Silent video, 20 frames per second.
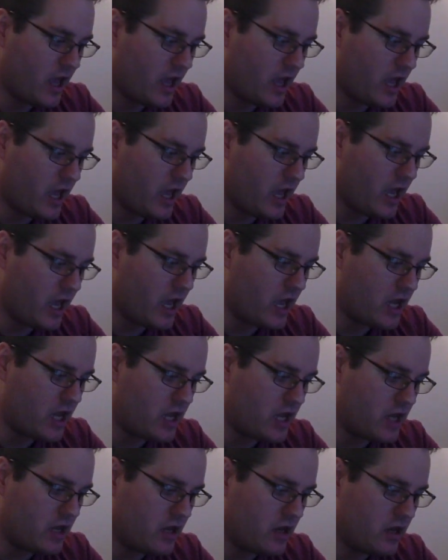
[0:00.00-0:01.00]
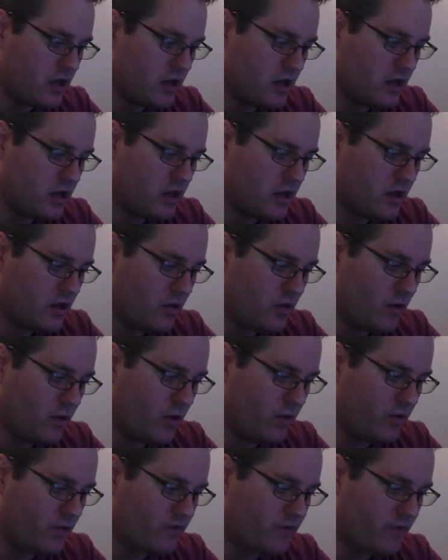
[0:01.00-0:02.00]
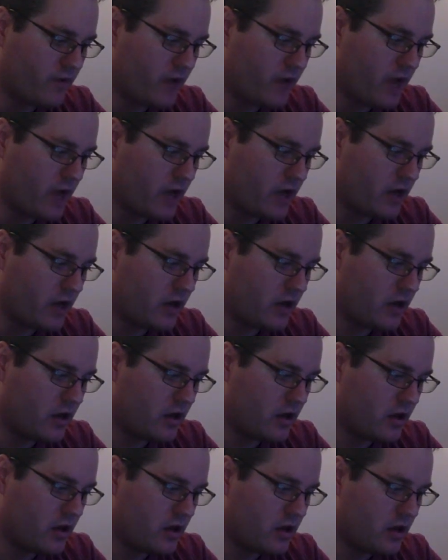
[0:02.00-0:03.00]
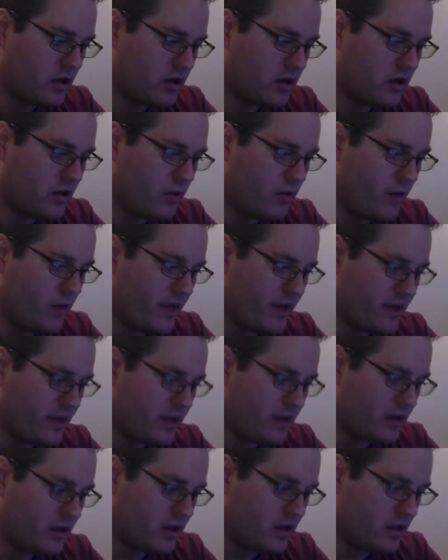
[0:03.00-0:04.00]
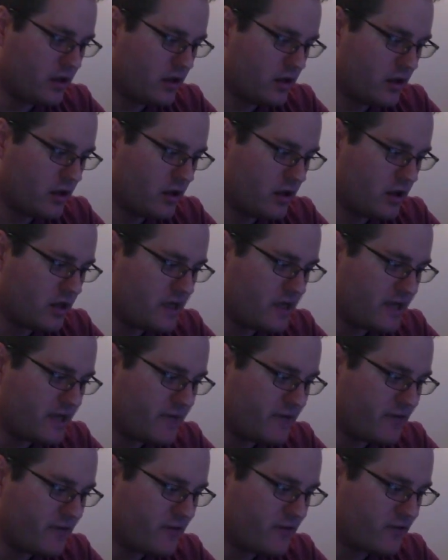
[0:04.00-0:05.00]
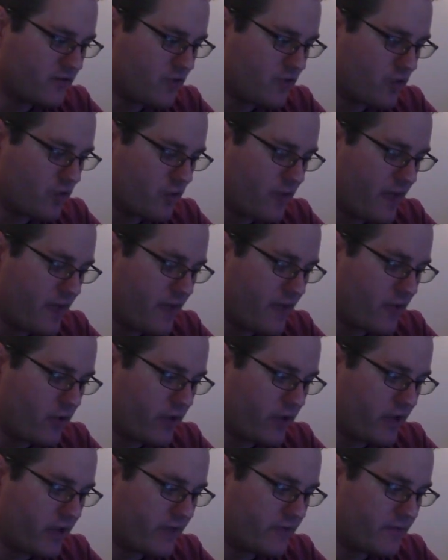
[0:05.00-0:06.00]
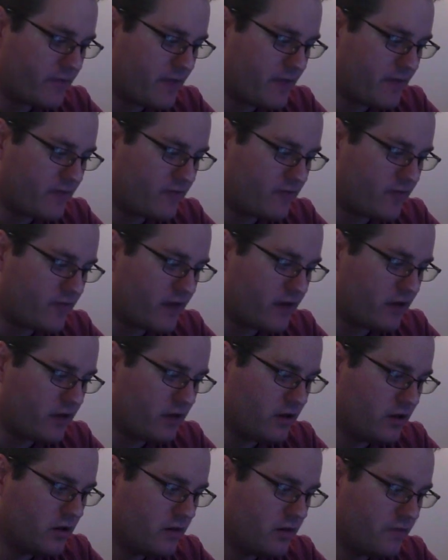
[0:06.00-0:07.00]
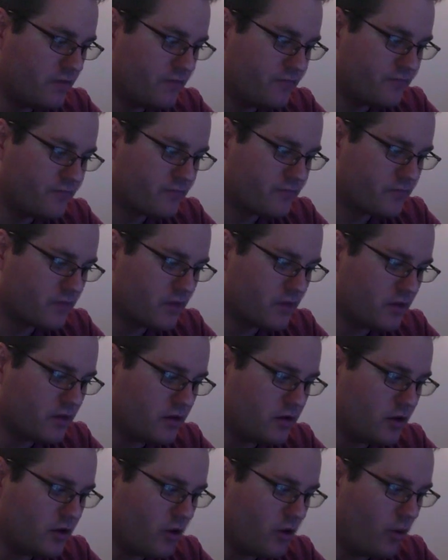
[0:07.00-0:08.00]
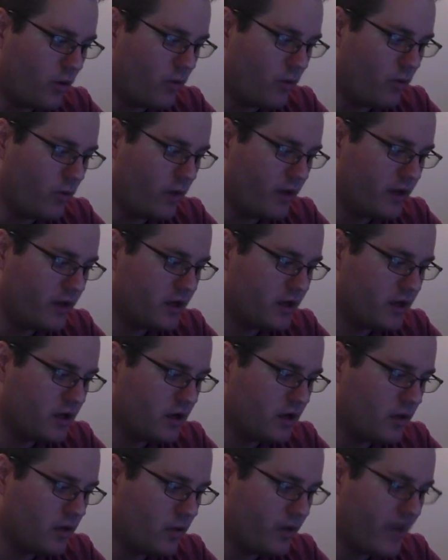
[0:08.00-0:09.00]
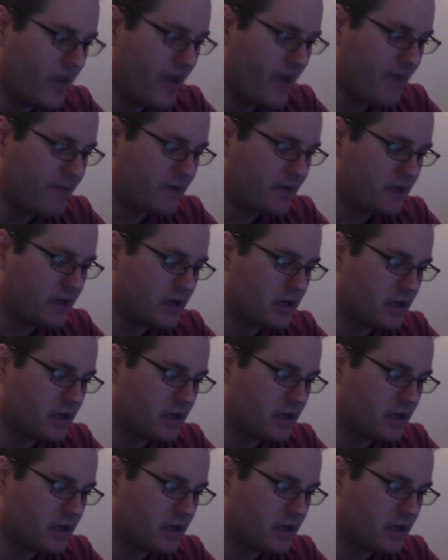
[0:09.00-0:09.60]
And what's going on? Wait, connect me to the control room. And they're looking in the baby's cradle. Yo, what? What happened?